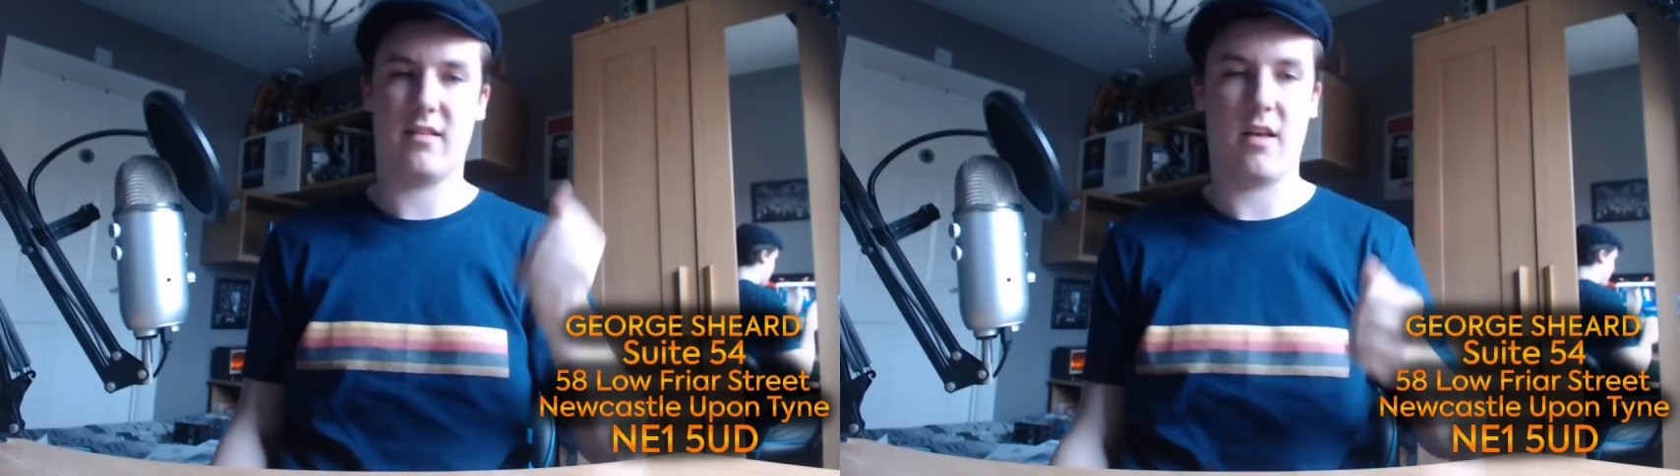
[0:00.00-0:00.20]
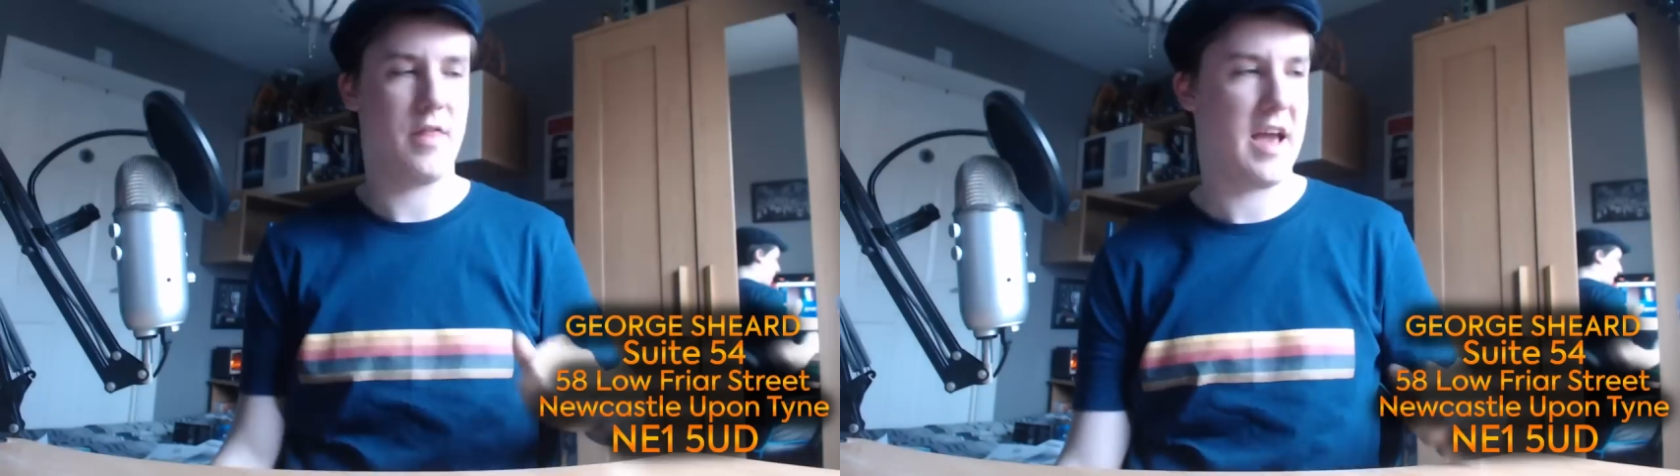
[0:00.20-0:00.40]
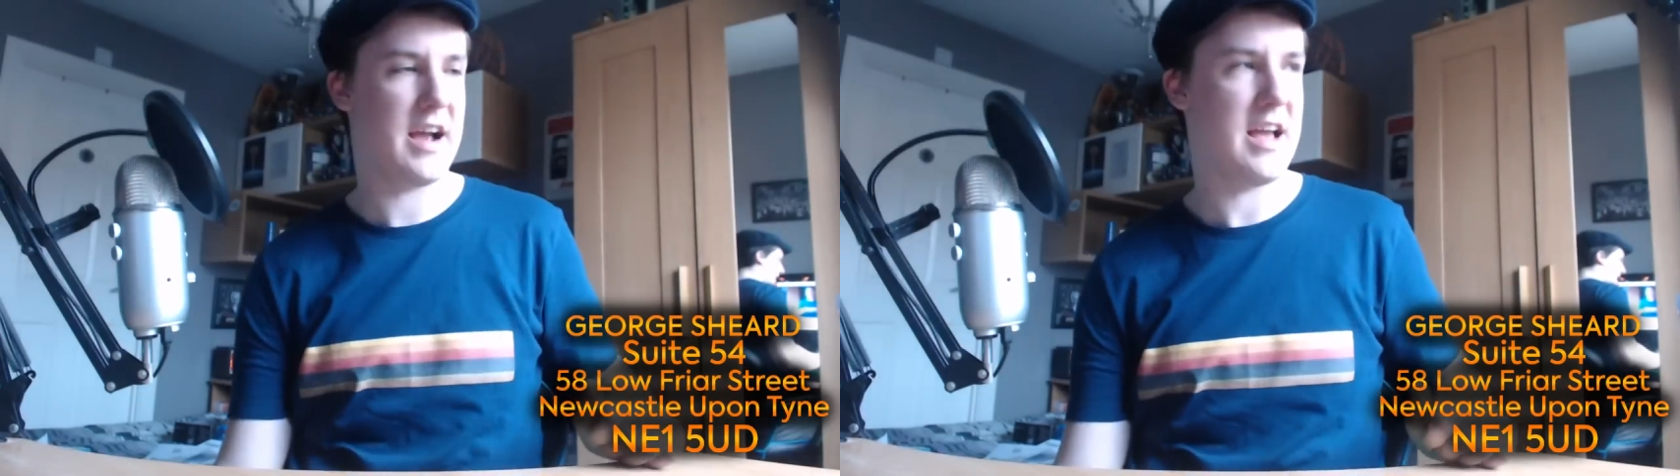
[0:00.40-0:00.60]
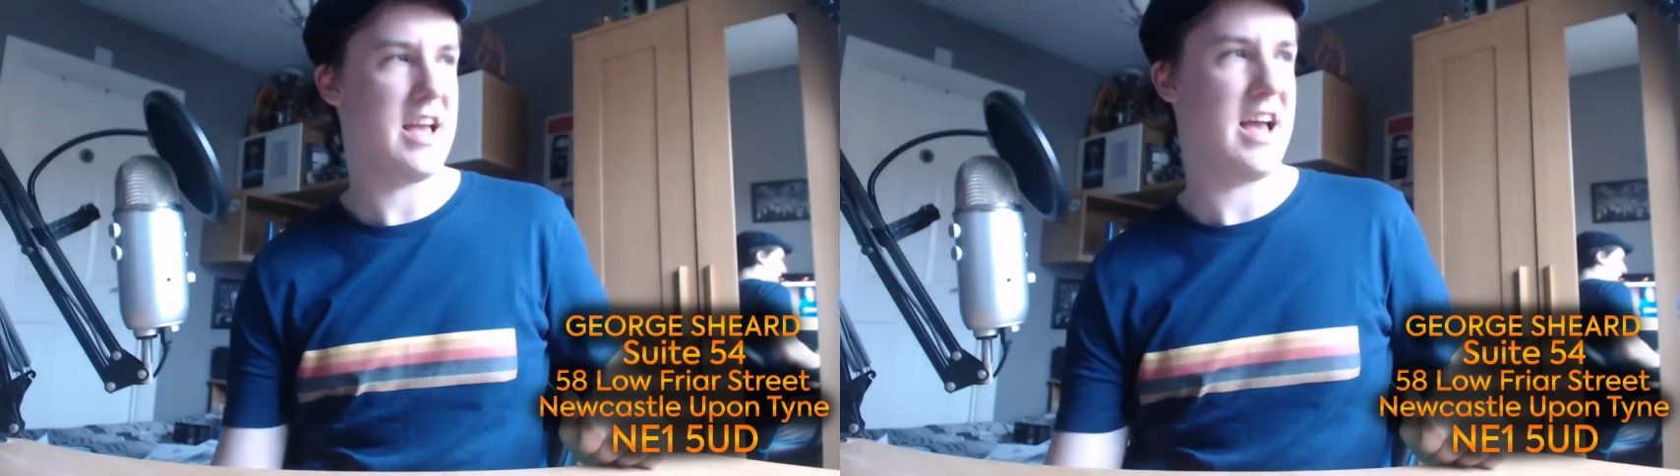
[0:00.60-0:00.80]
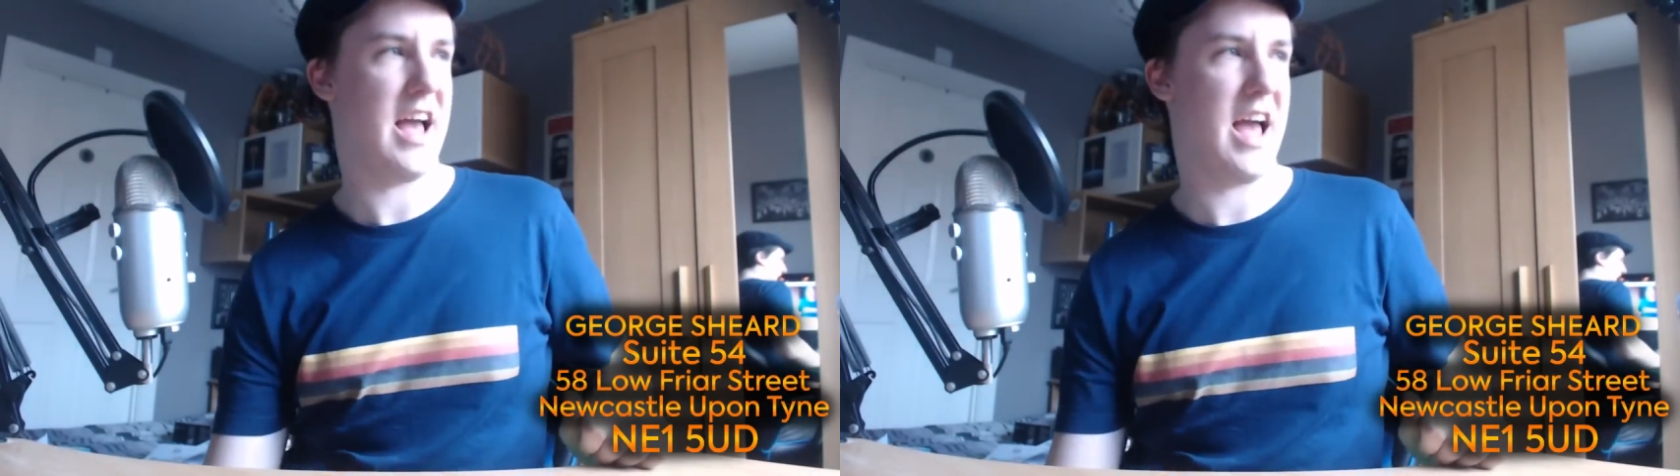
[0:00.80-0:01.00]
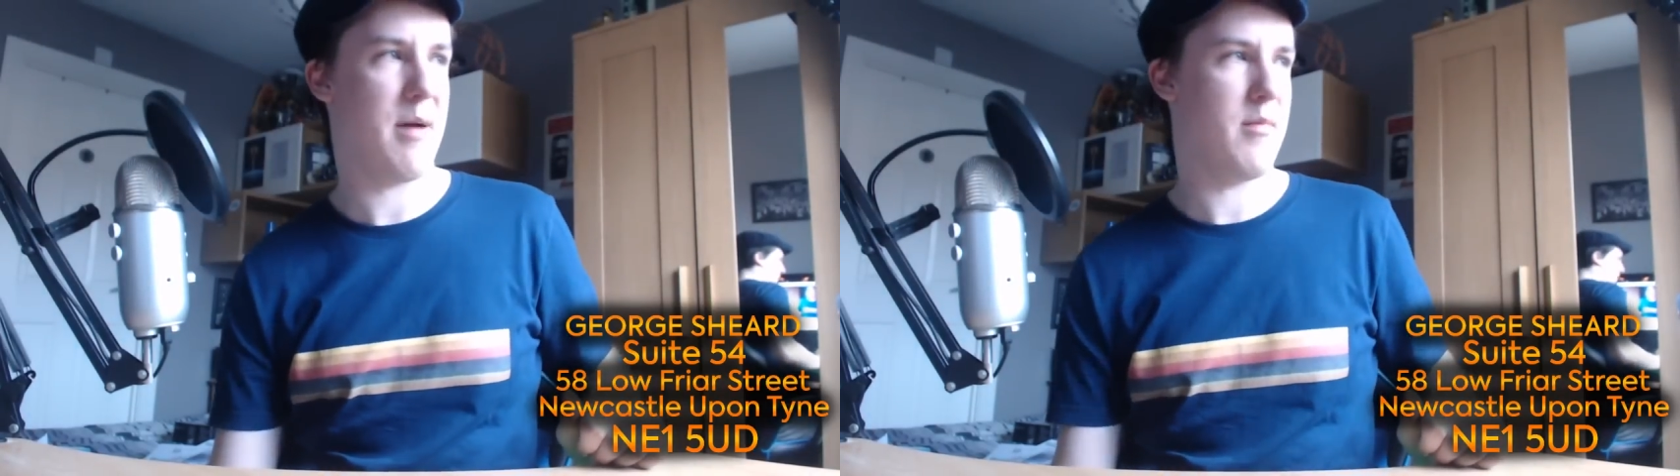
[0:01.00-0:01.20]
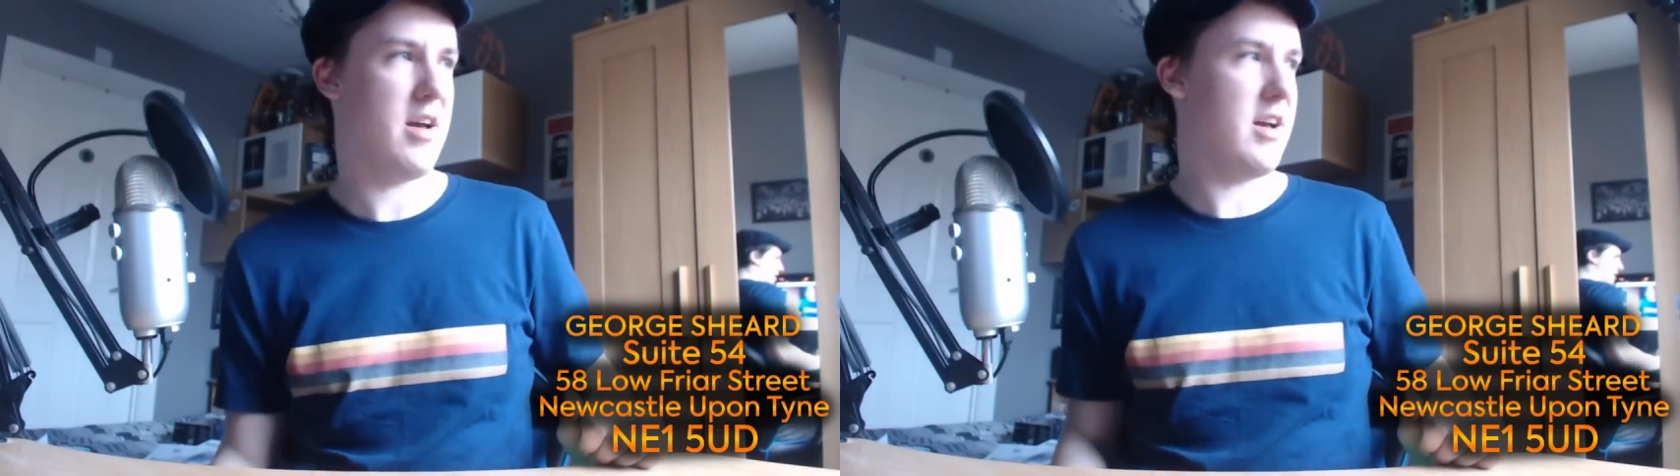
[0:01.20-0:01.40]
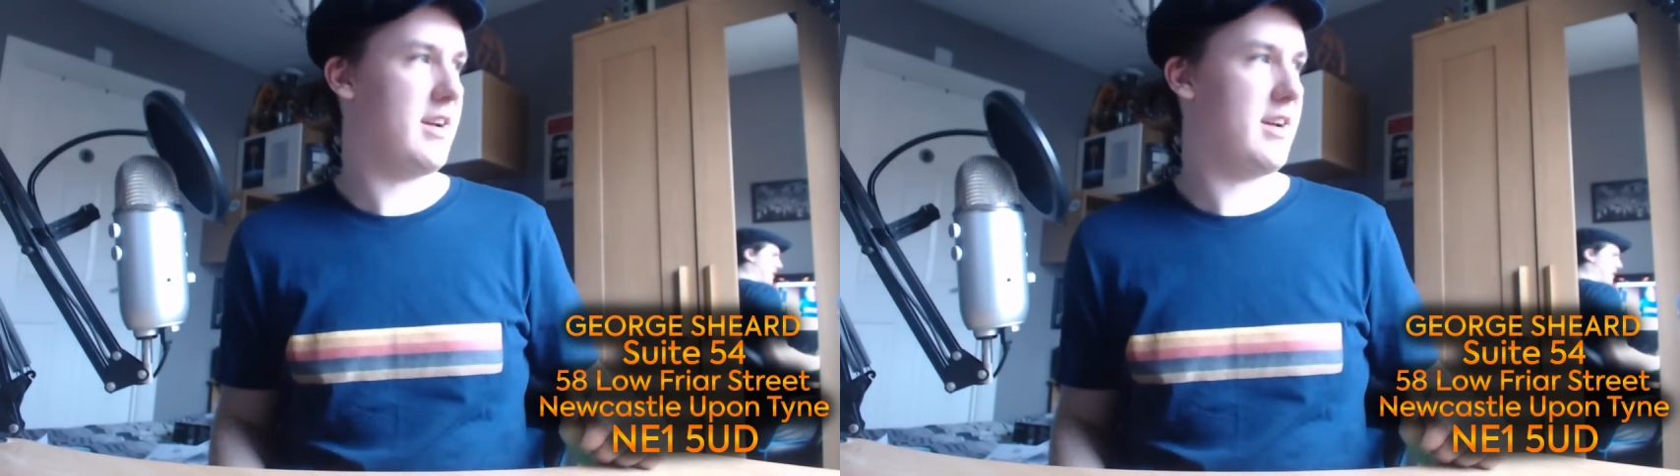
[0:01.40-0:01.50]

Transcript: sort of thing um,